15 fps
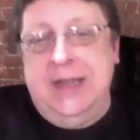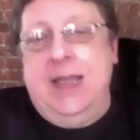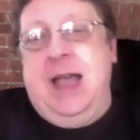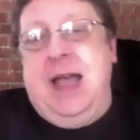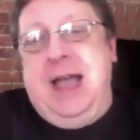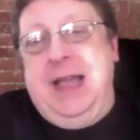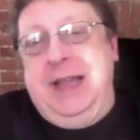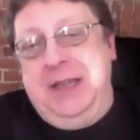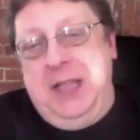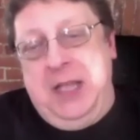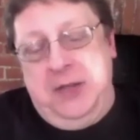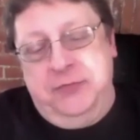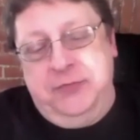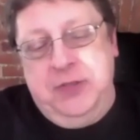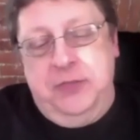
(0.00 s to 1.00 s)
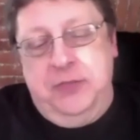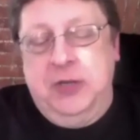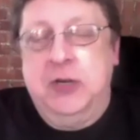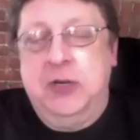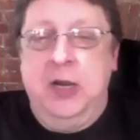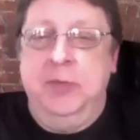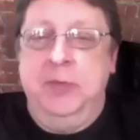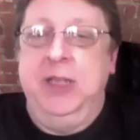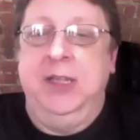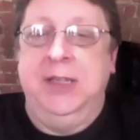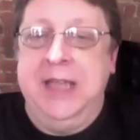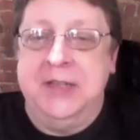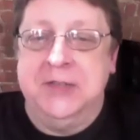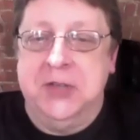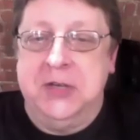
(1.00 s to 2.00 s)
I loved the Kirby
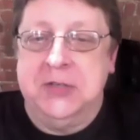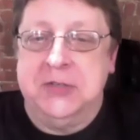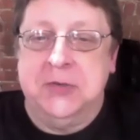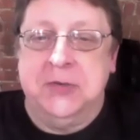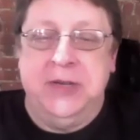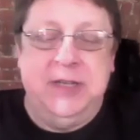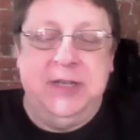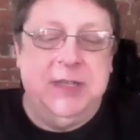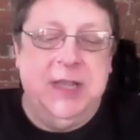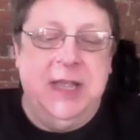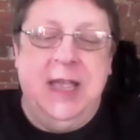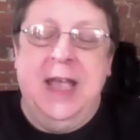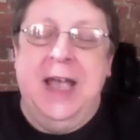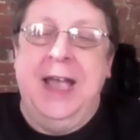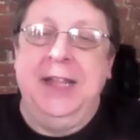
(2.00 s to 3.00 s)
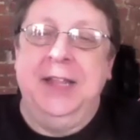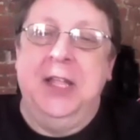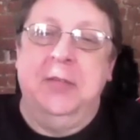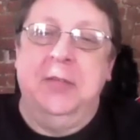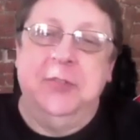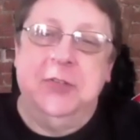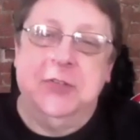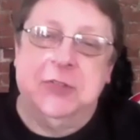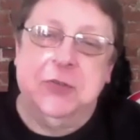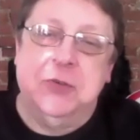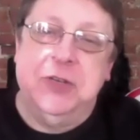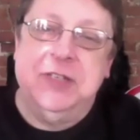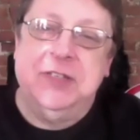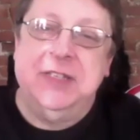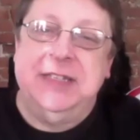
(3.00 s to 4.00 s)
Ka-Zar stories. I loved the
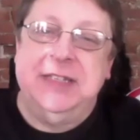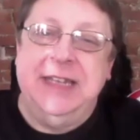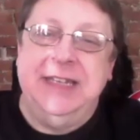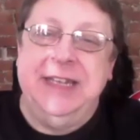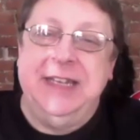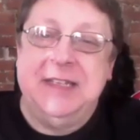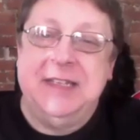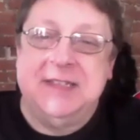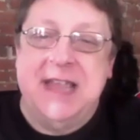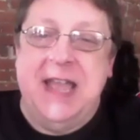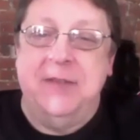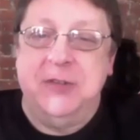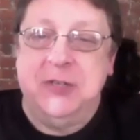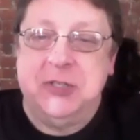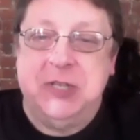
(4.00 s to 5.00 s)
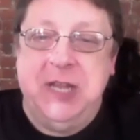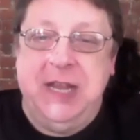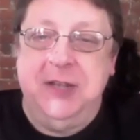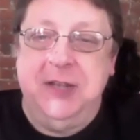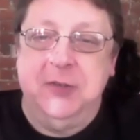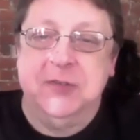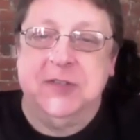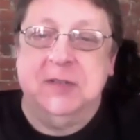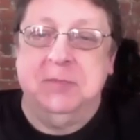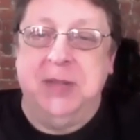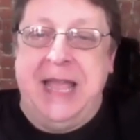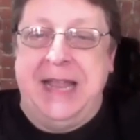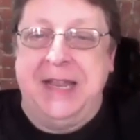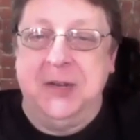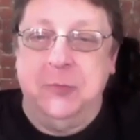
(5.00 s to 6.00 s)
stories that they did in Savage Tales in
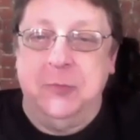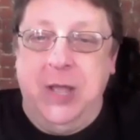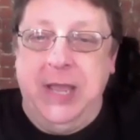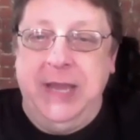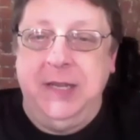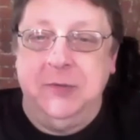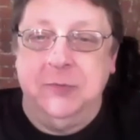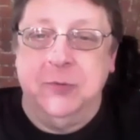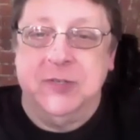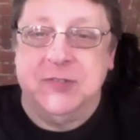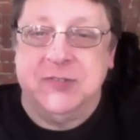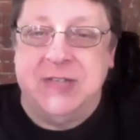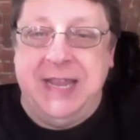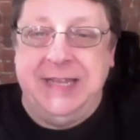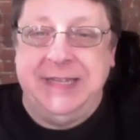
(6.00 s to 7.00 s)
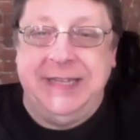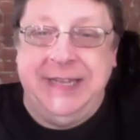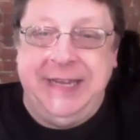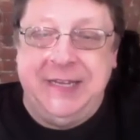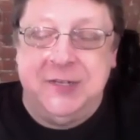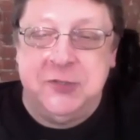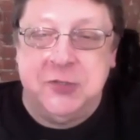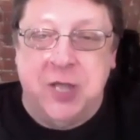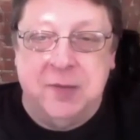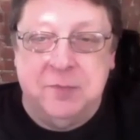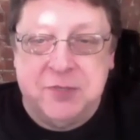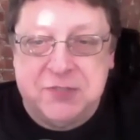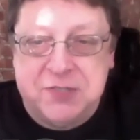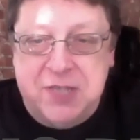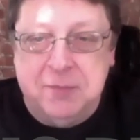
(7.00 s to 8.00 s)
black and white with Stan Lee and John
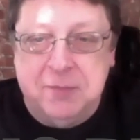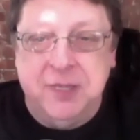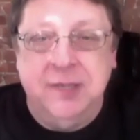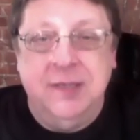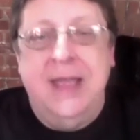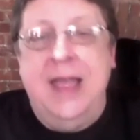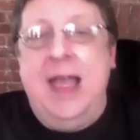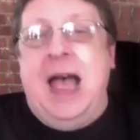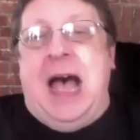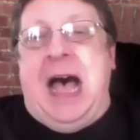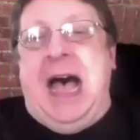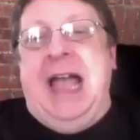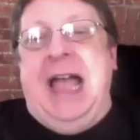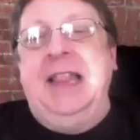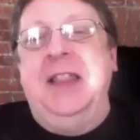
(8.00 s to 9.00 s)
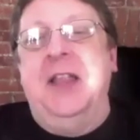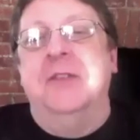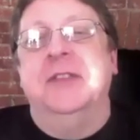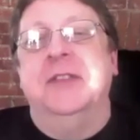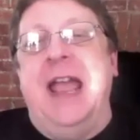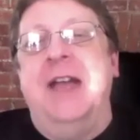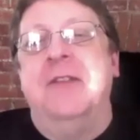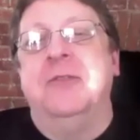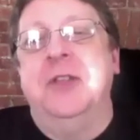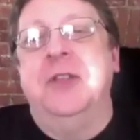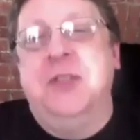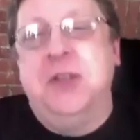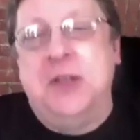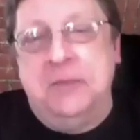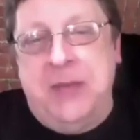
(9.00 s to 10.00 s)
Buscema. I loved
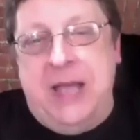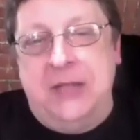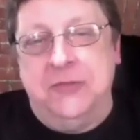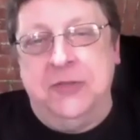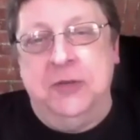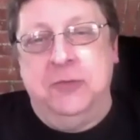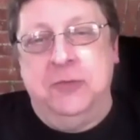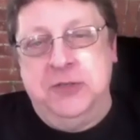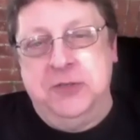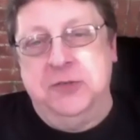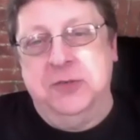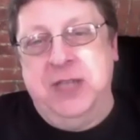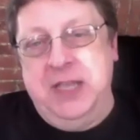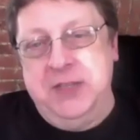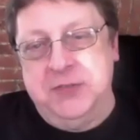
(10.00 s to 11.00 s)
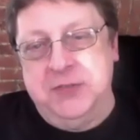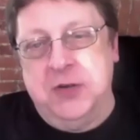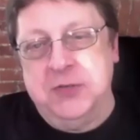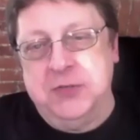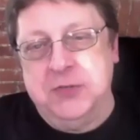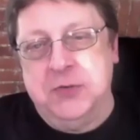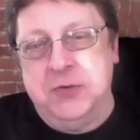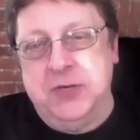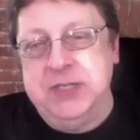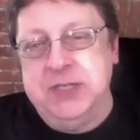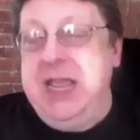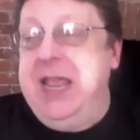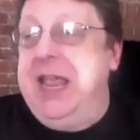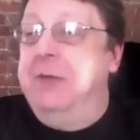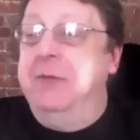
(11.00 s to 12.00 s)
everything about the original Ka-Zar stories.
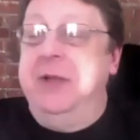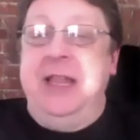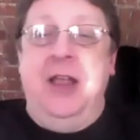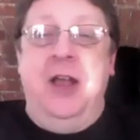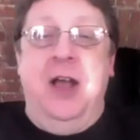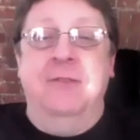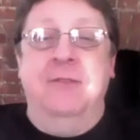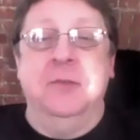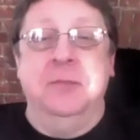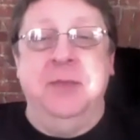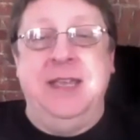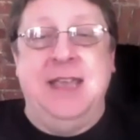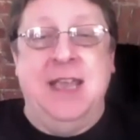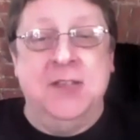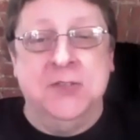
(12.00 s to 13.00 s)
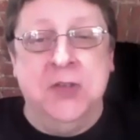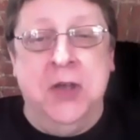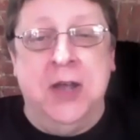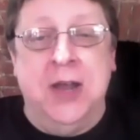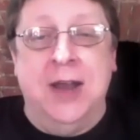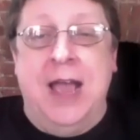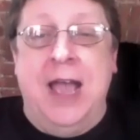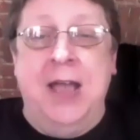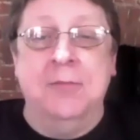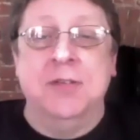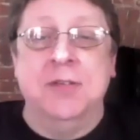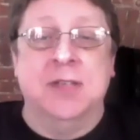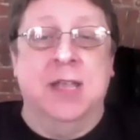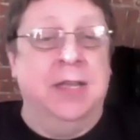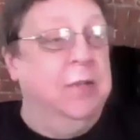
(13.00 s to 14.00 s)
And when they offered me Ka-Zar, I
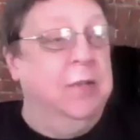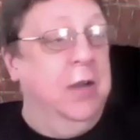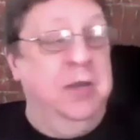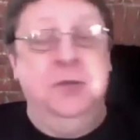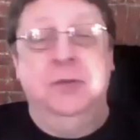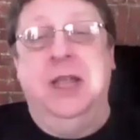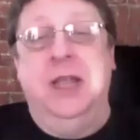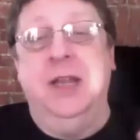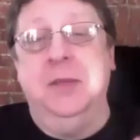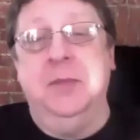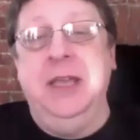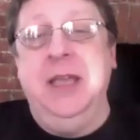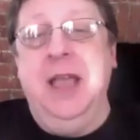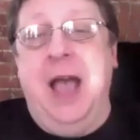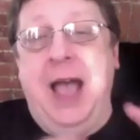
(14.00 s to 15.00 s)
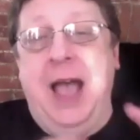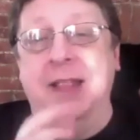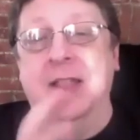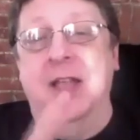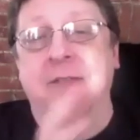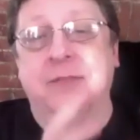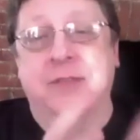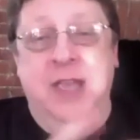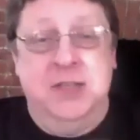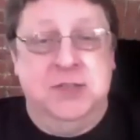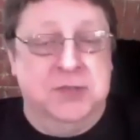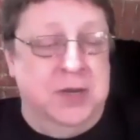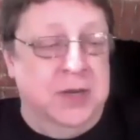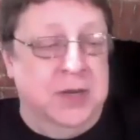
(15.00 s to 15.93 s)
was like, are you kidding me? I love Ka-Zar."